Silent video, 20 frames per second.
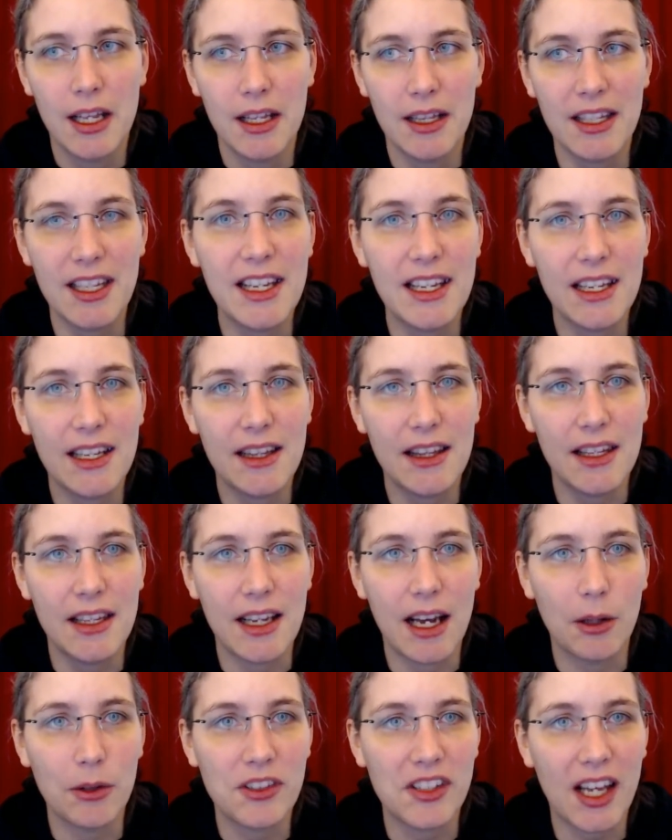the the
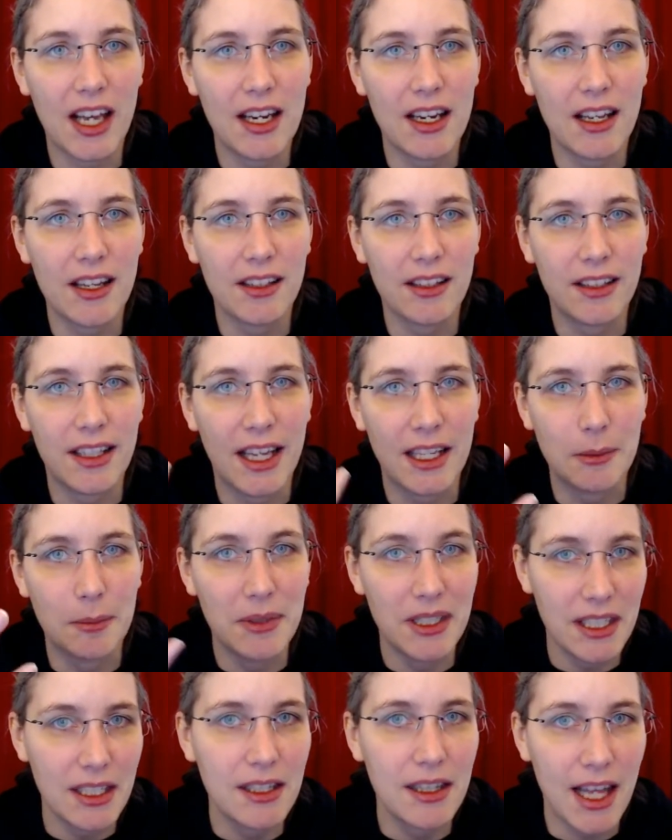outsiders like
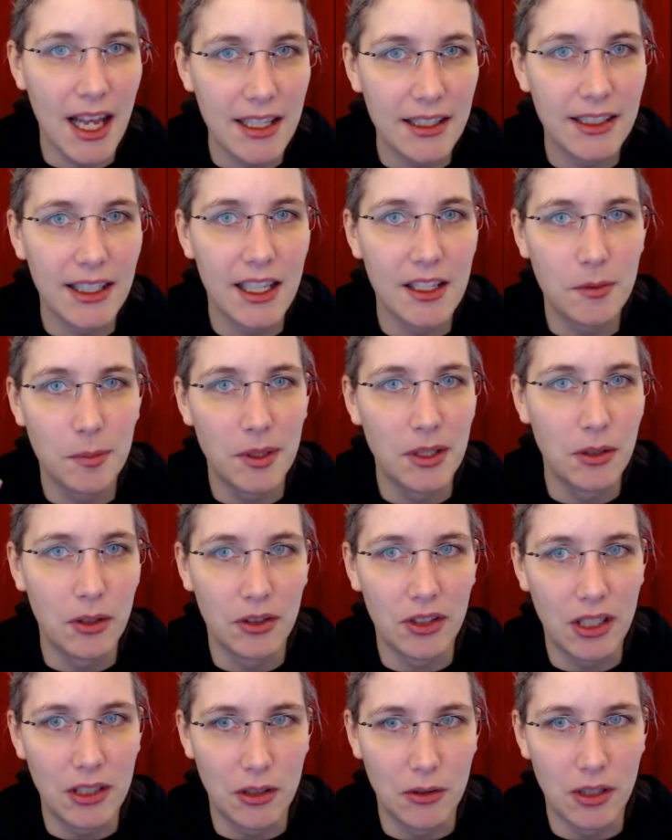me in that case
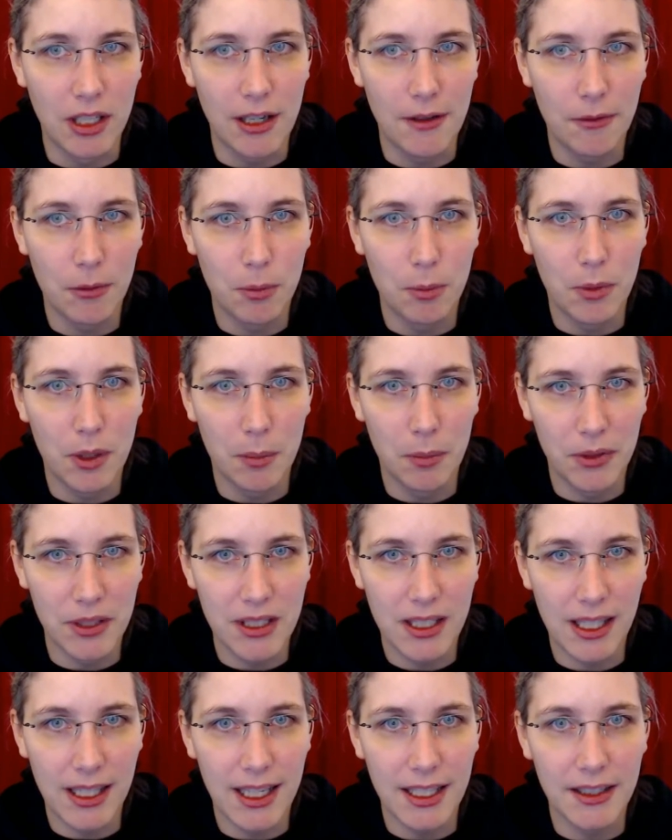because I don't have a
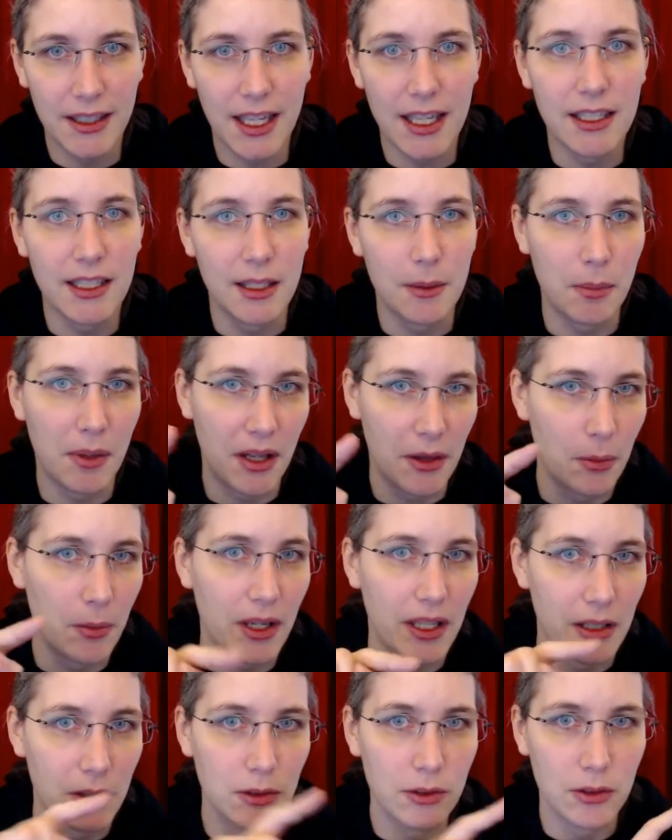printer like that and by the
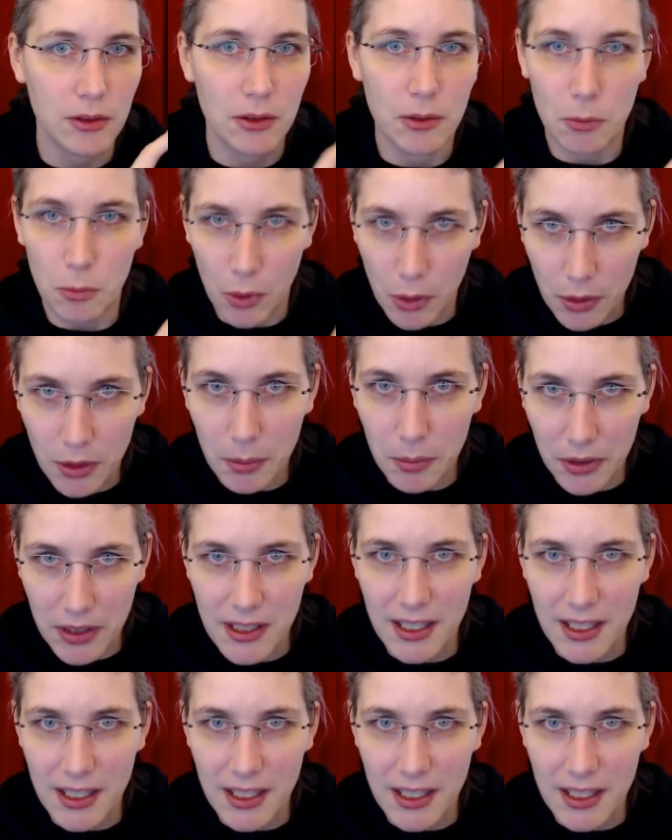way I also don't want a printer